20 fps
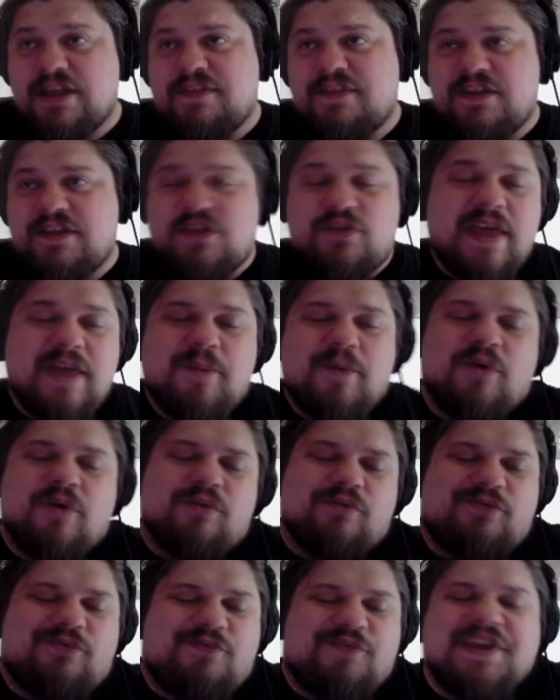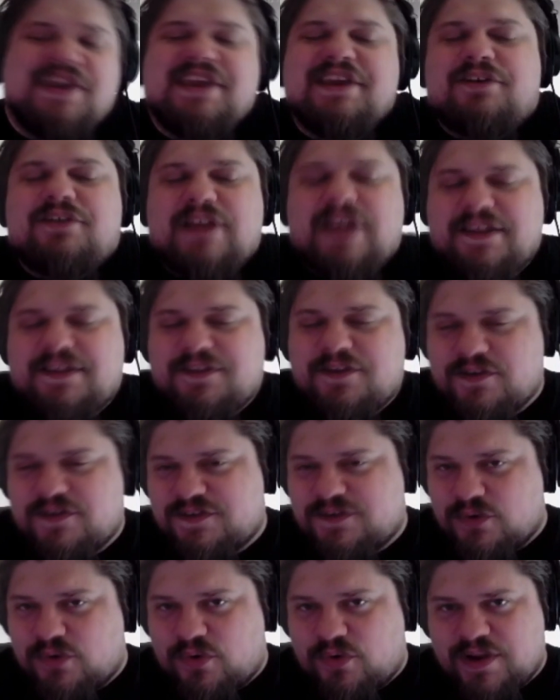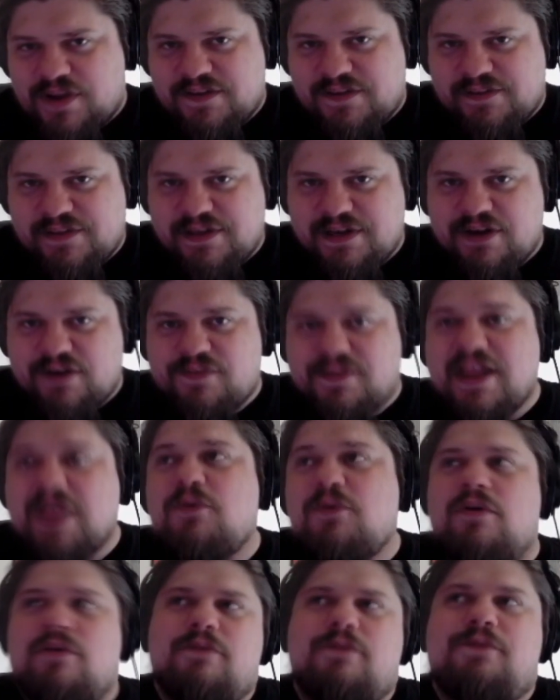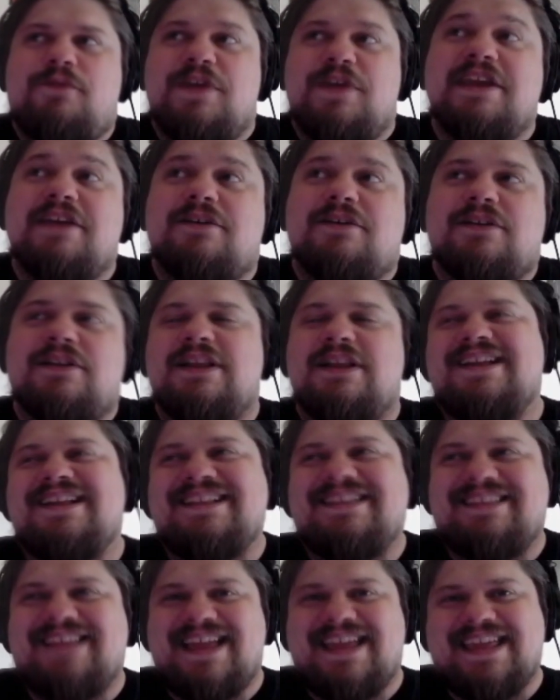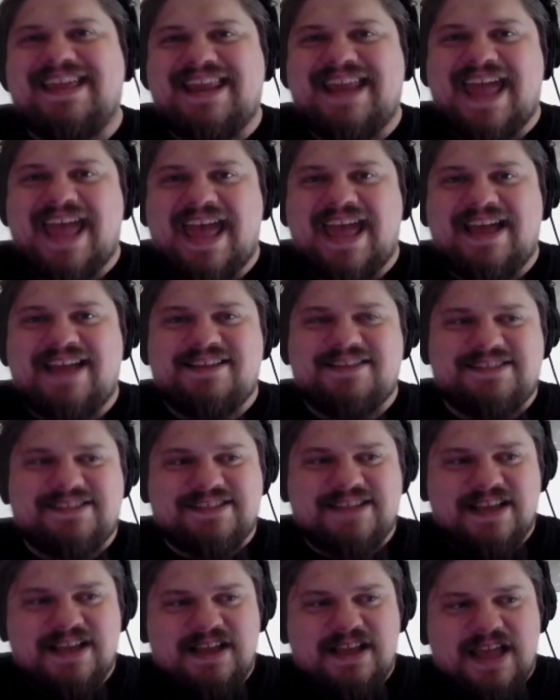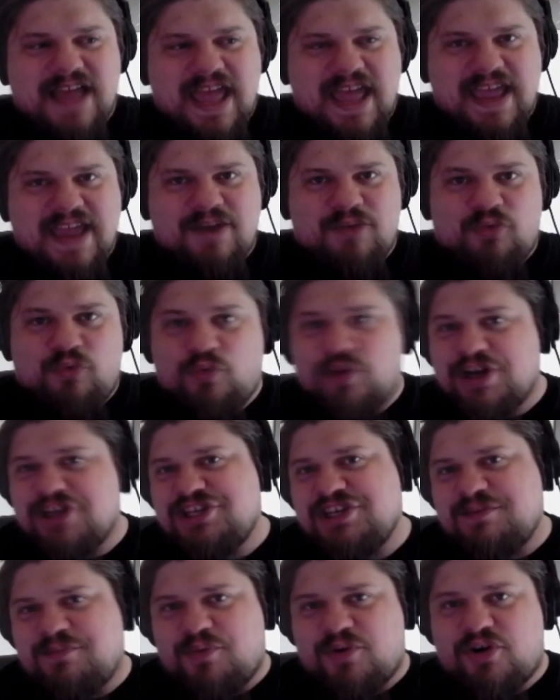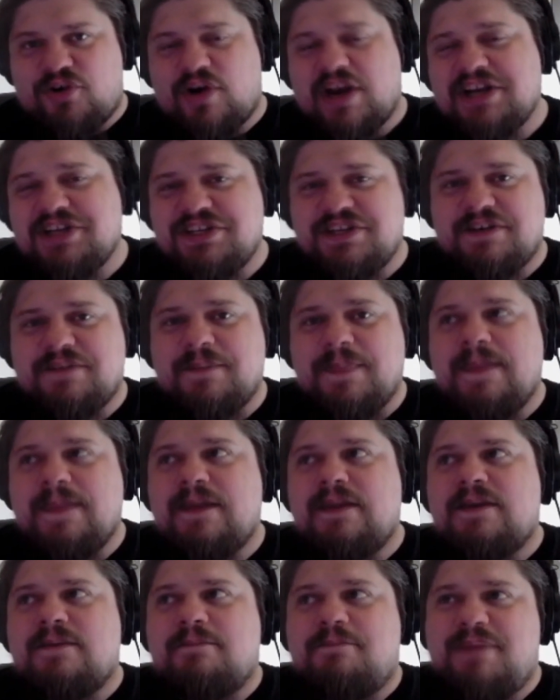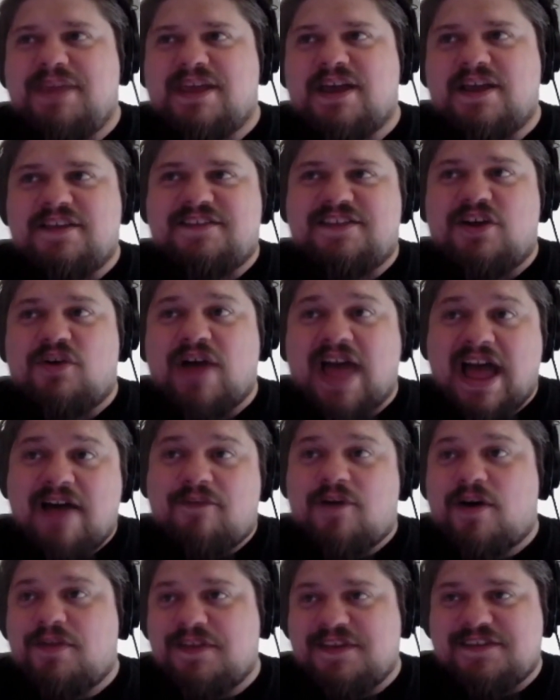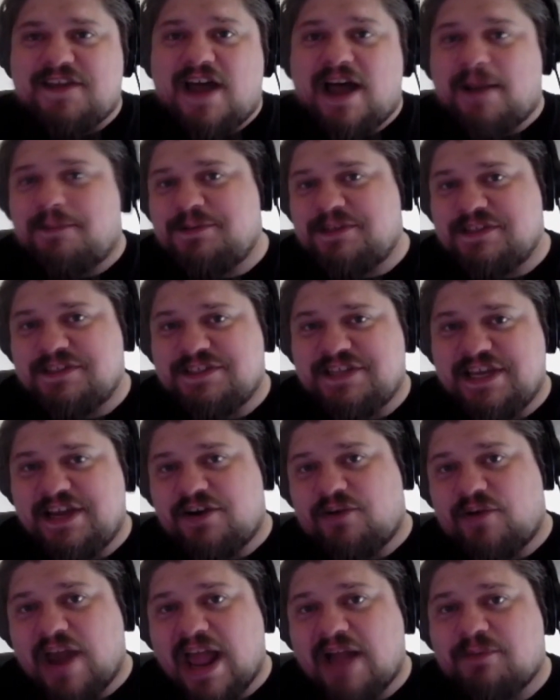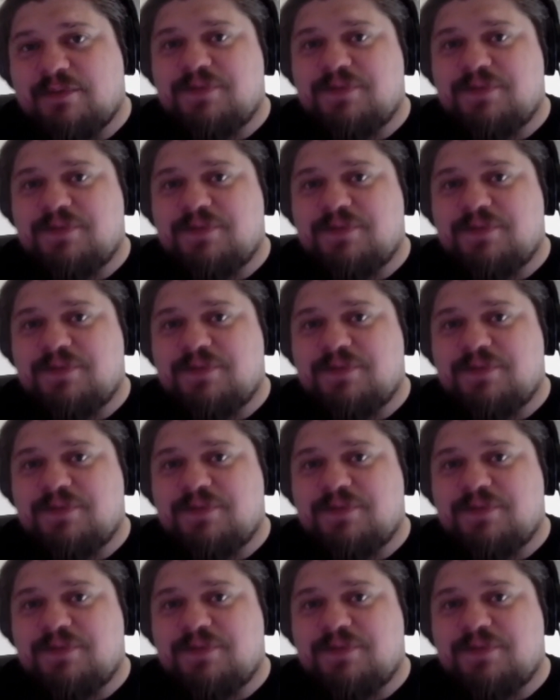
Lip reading: They won't feel like their story is linear. They won't feel like it has a rigid progression, because they'll have all these options to interact with